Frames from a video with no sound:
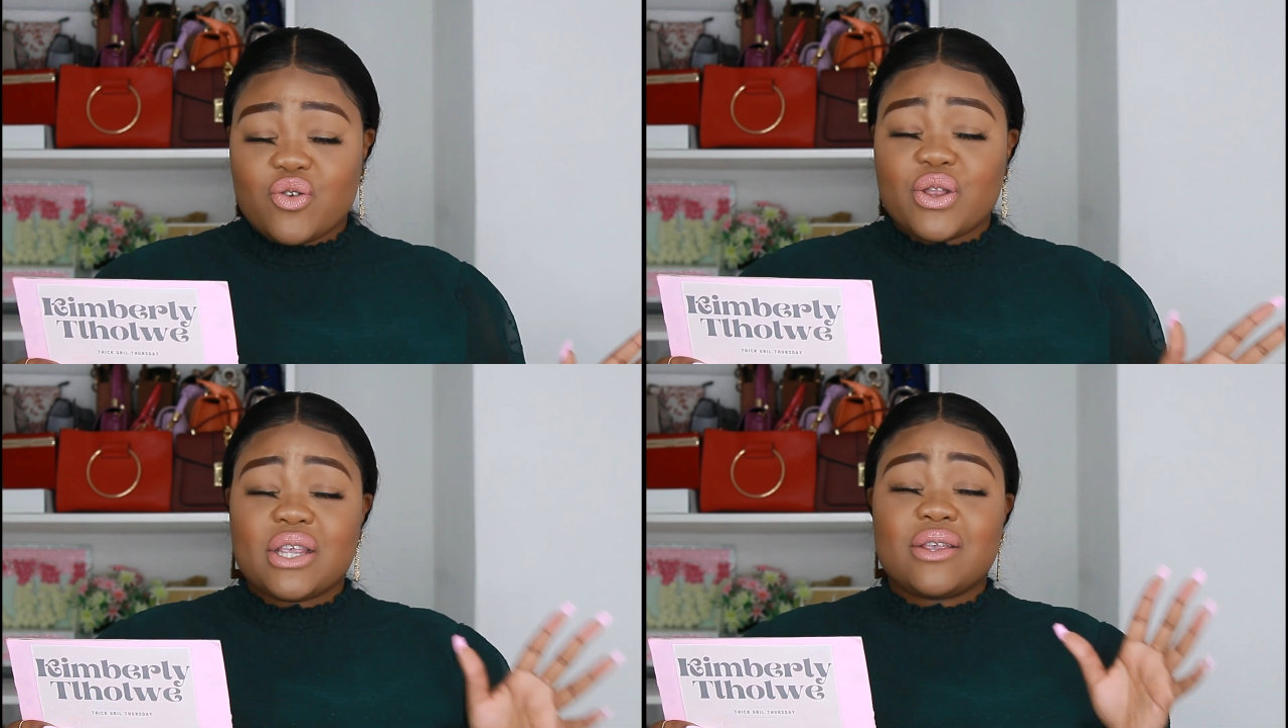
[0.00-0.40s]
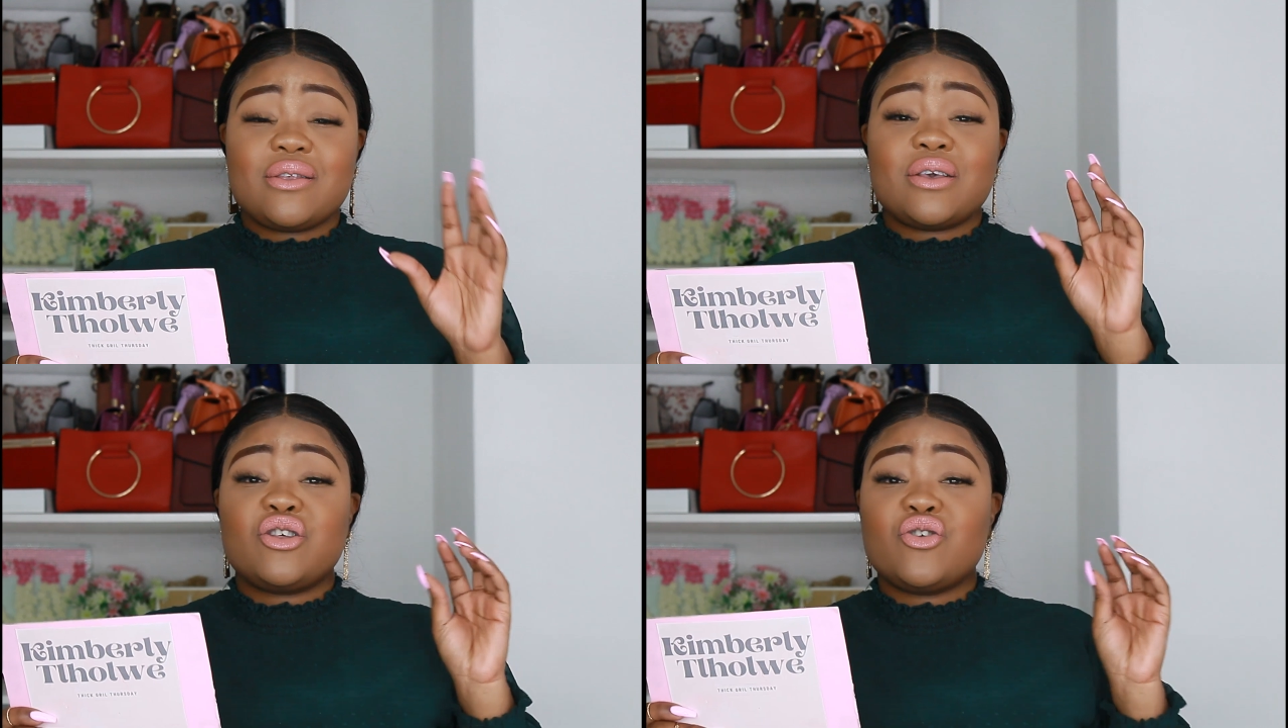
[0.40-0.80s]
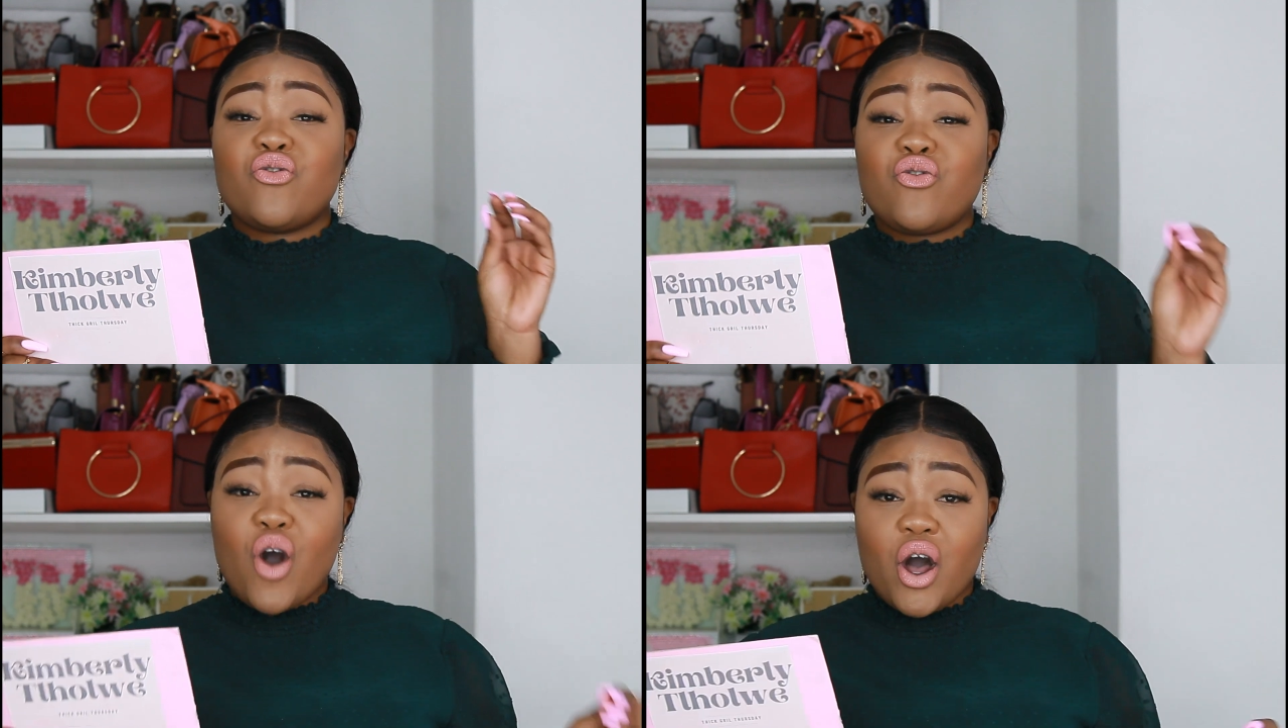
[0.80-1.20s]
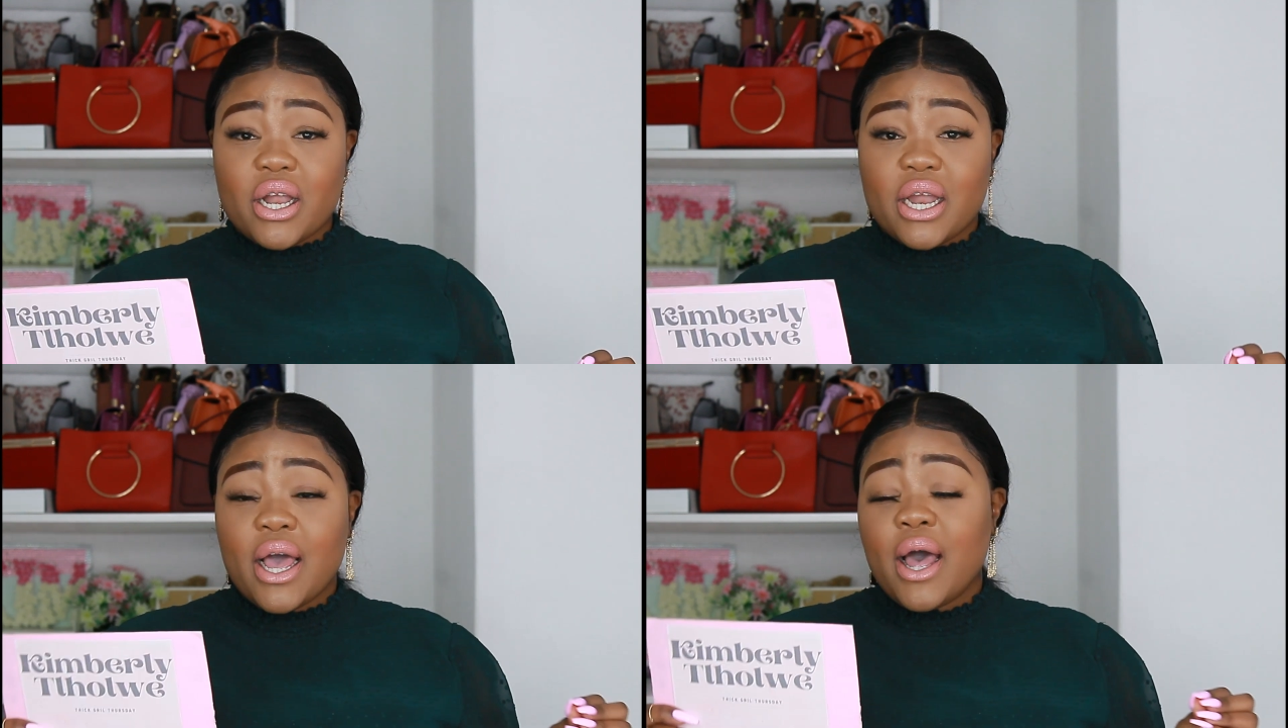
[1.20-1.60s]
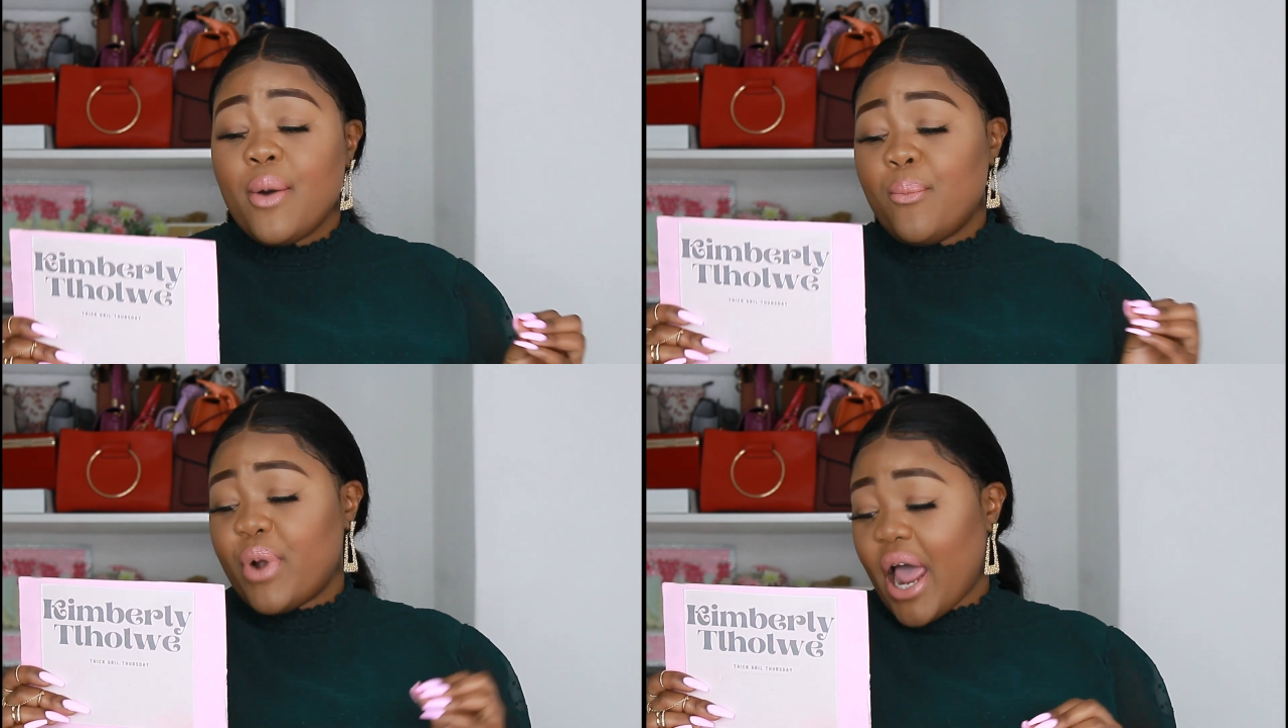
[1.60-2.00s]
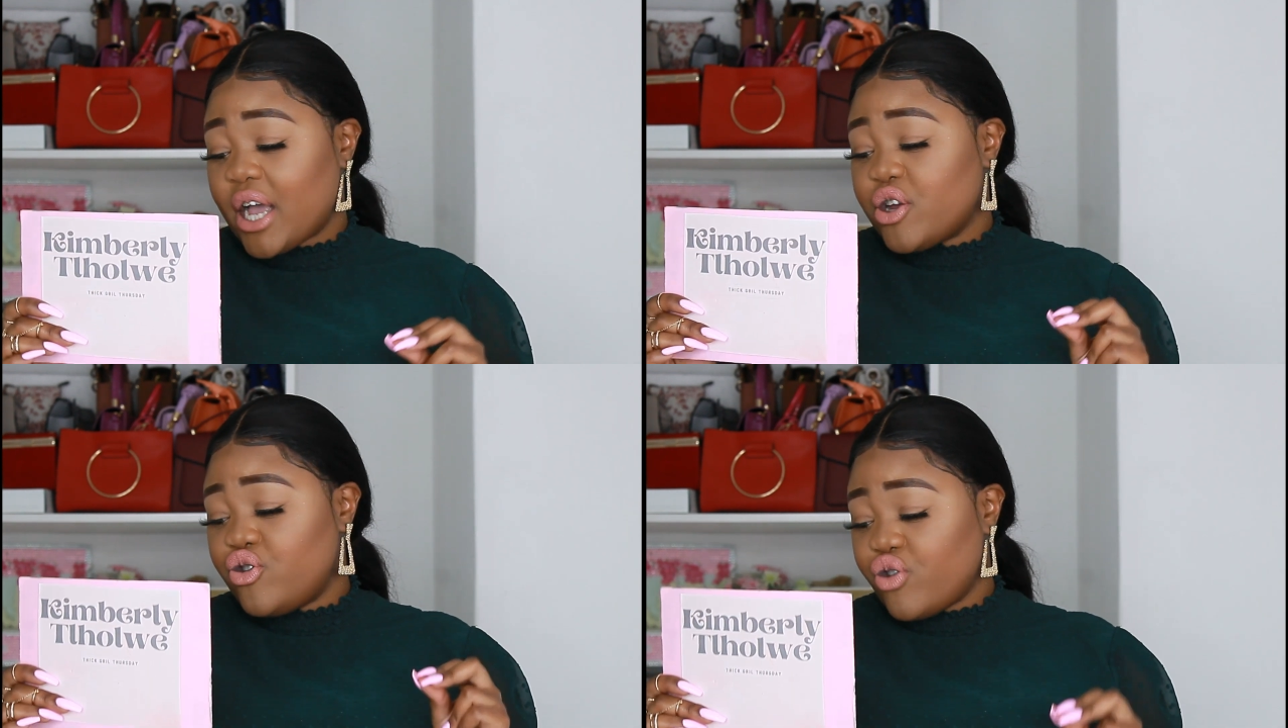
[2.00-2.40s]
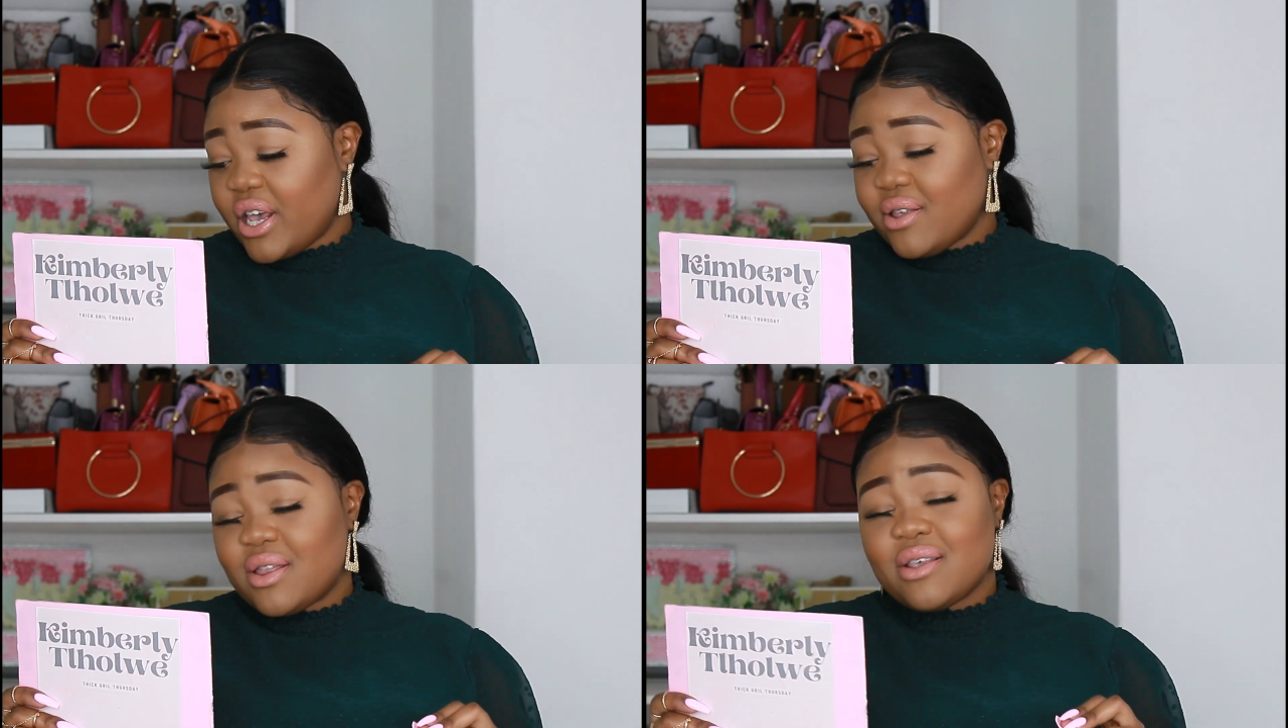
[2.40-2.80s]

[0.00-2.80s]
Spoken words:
So this is a chiffon black dress.